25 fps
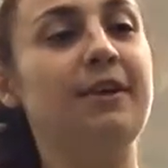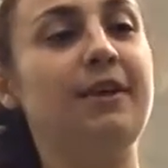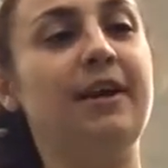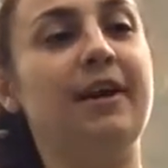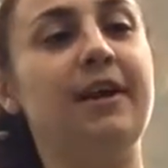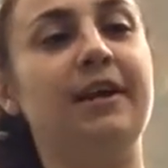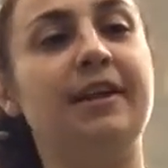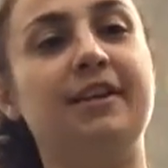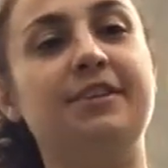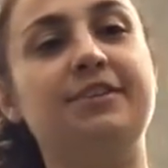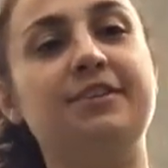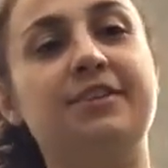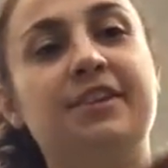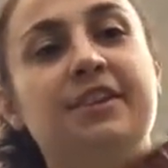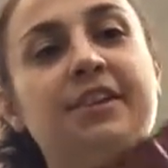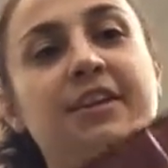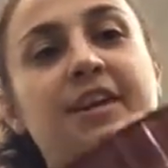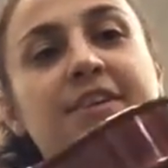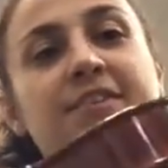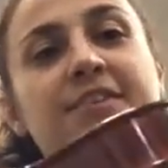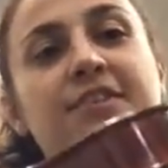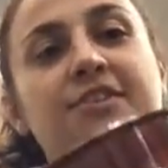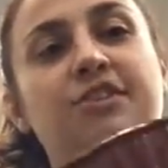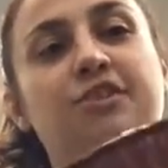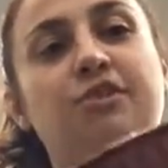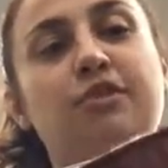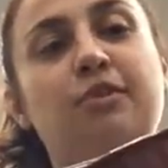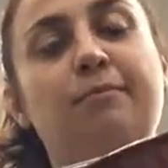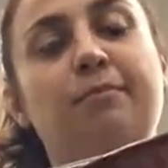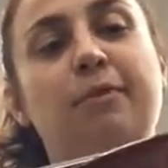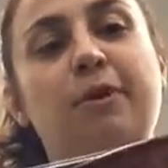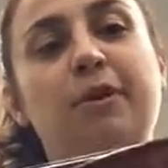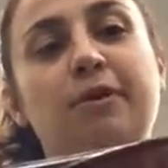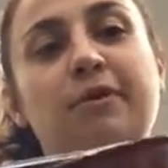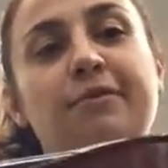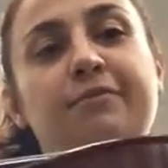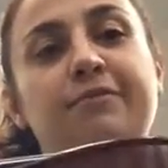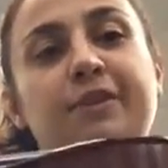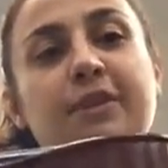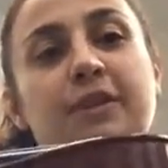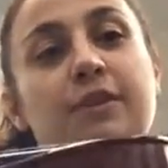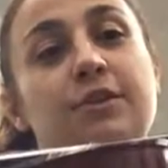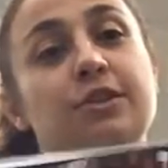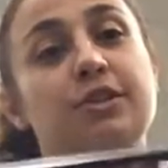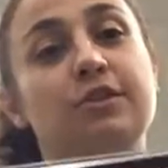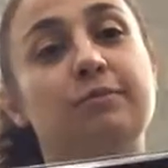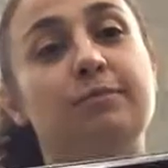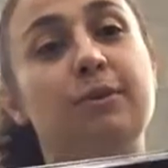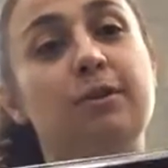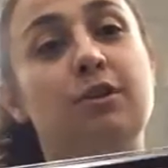And it's connected to a part of the
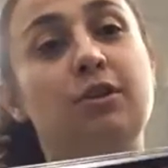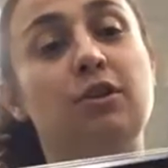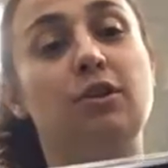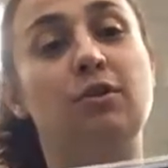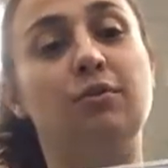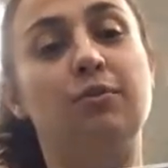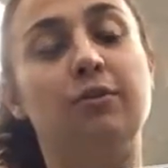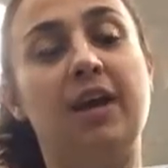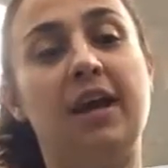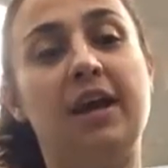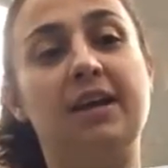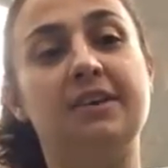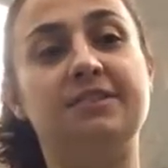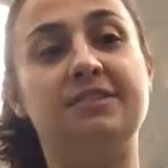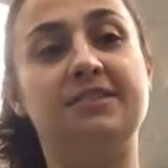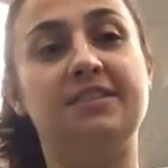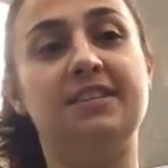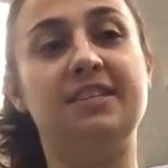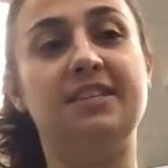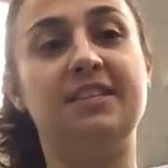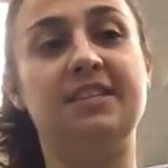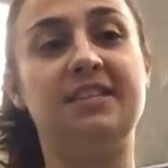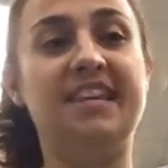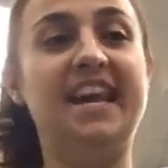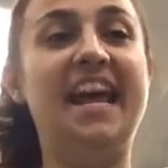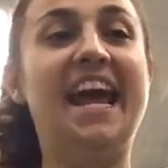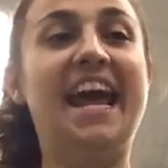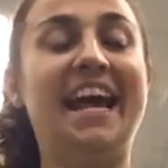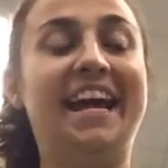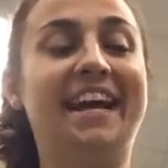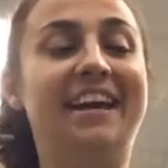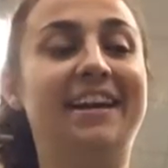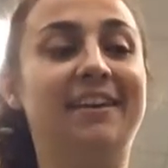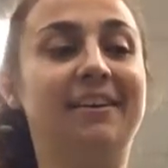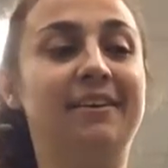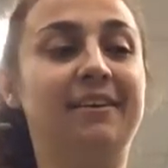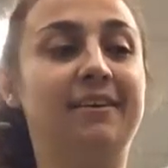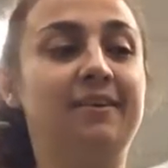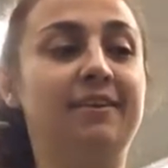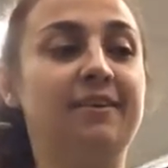instrument known as the neck.